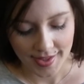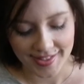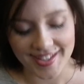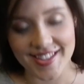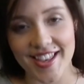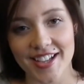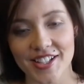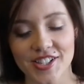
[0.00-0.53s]

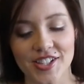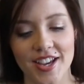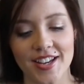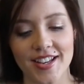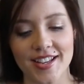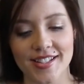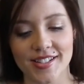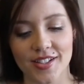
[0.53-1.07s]
The next
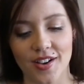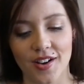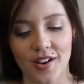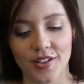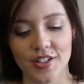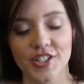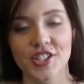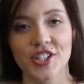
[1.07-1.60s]
shade is
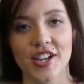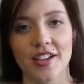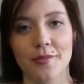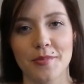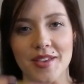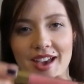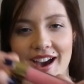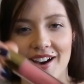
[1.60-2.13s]
called Check
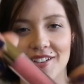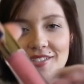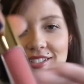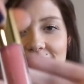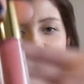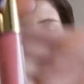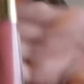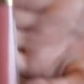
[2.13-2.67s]
Me
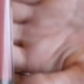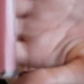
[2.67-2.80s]
Out